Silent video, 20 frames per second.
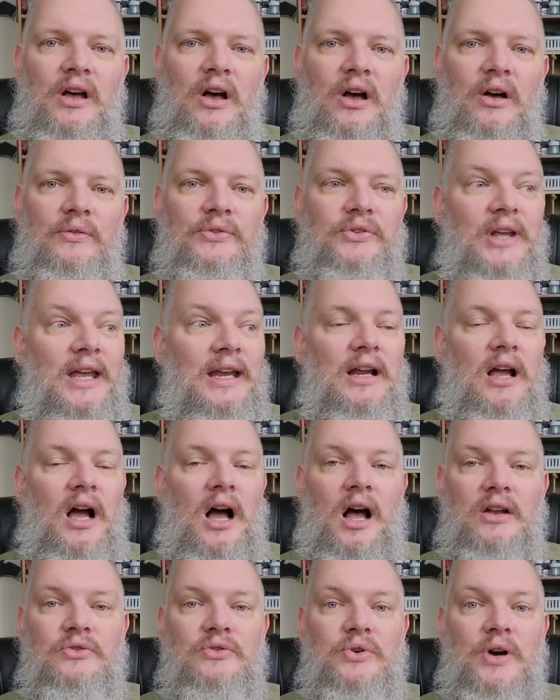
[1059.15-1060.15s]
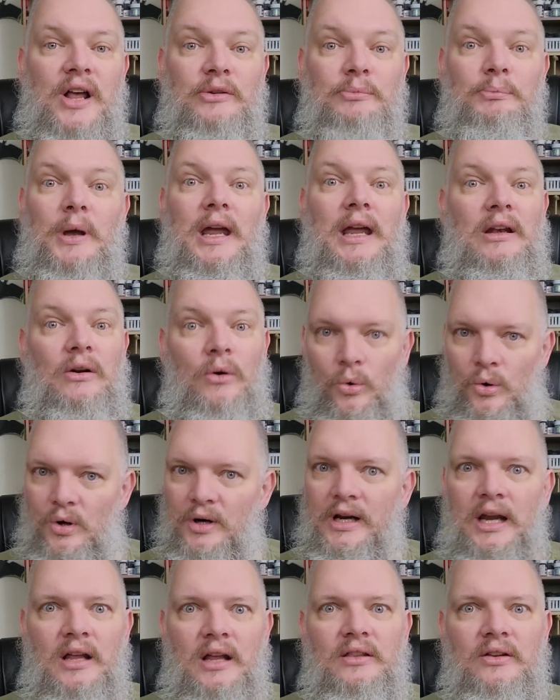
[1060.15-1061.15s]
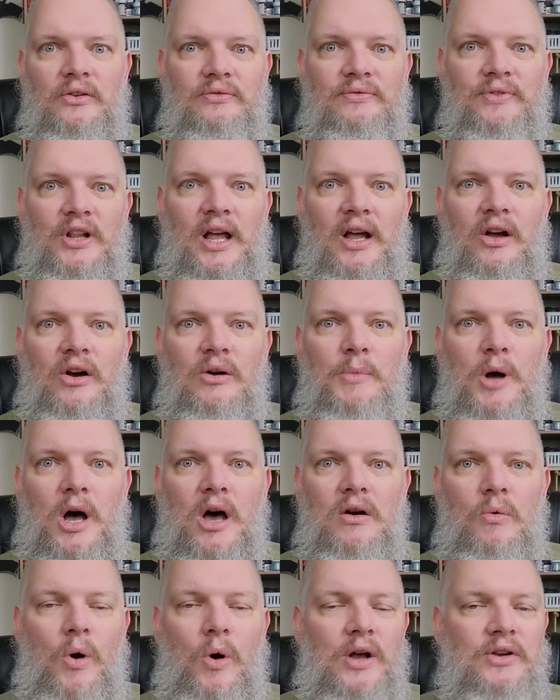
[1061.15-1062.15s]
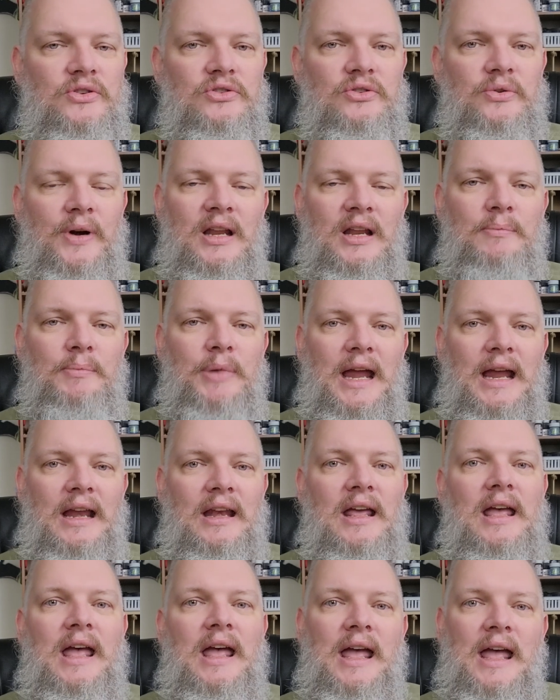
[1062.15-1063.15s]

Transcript: of, say, contrast paint, or again, those Vallejo model washes or any paint,